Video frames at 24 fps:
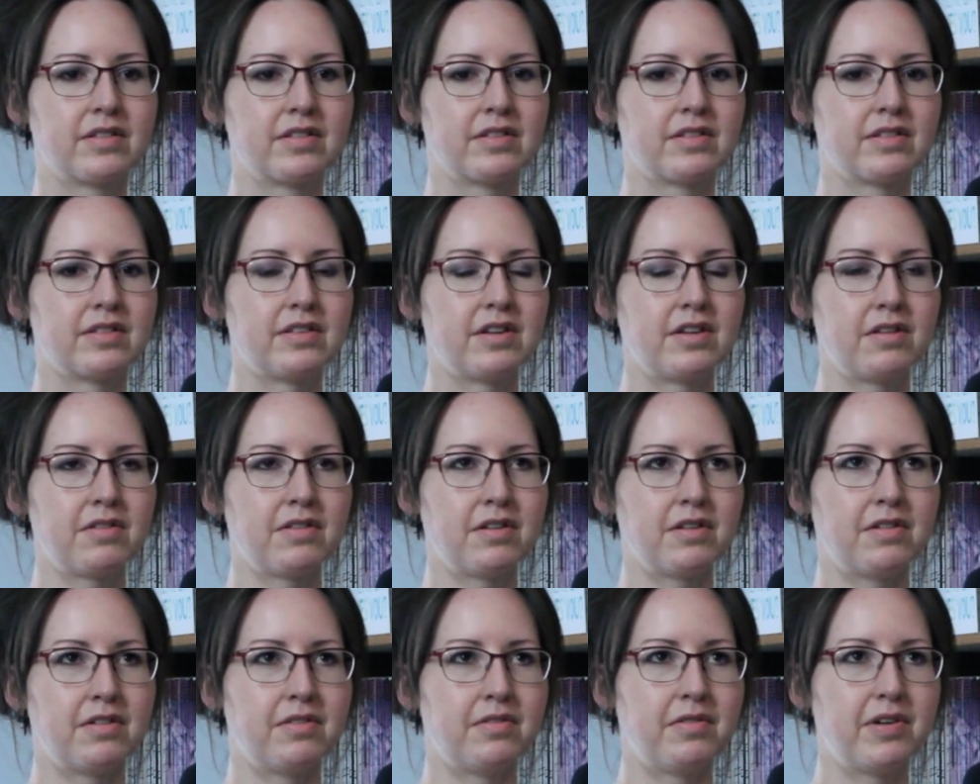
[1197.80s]

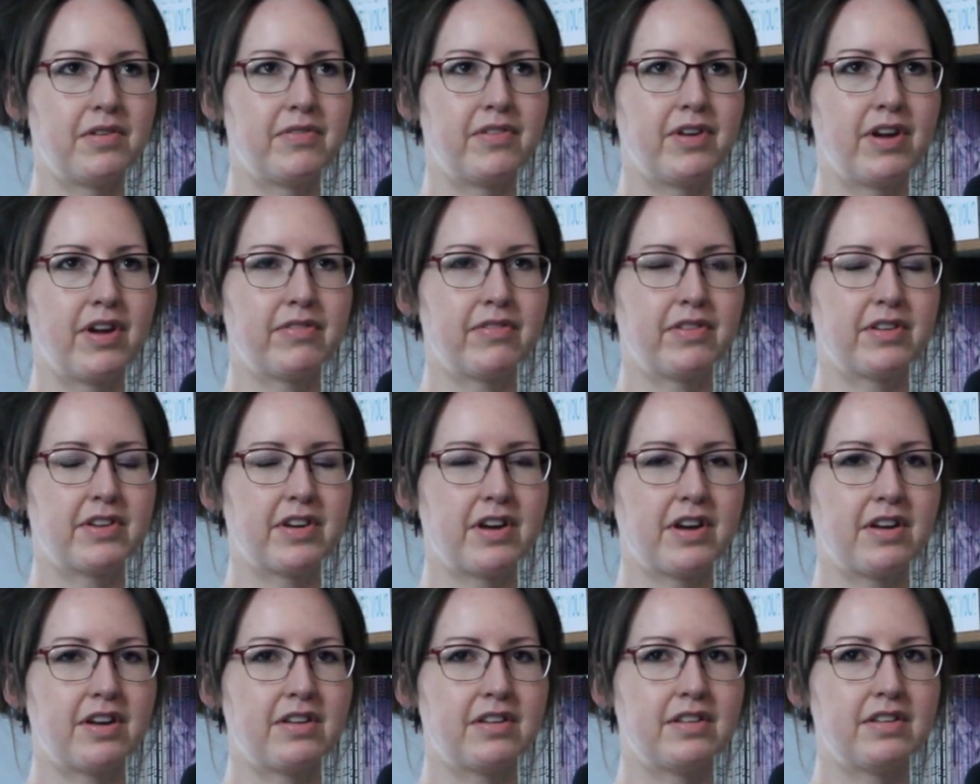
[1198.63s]
No, we've never
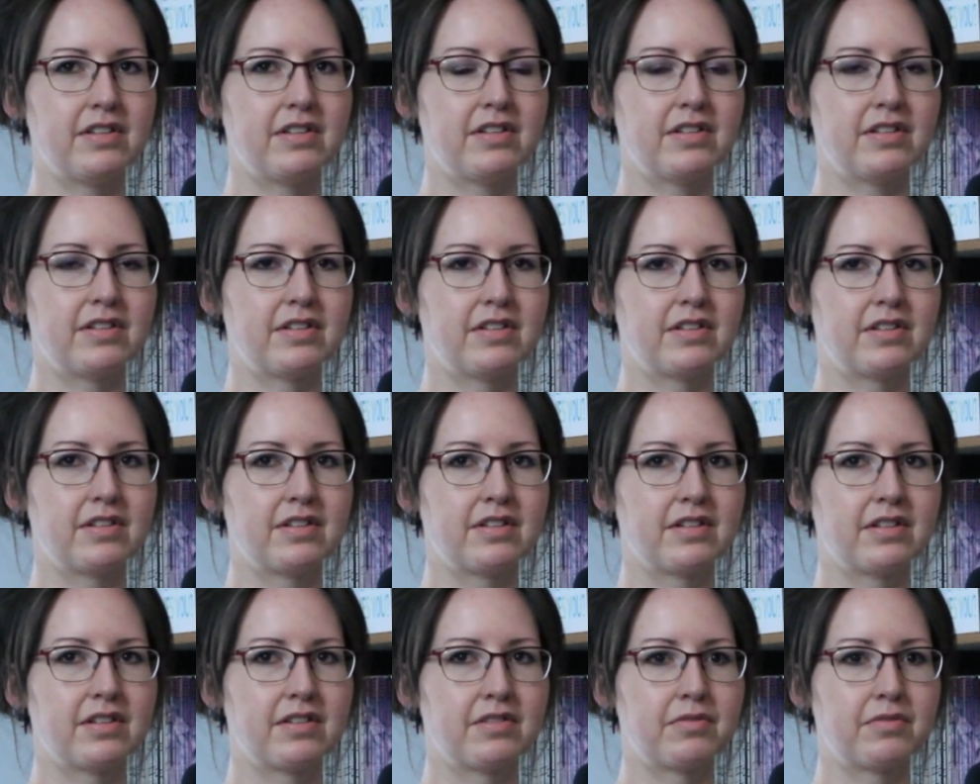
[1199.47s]
done a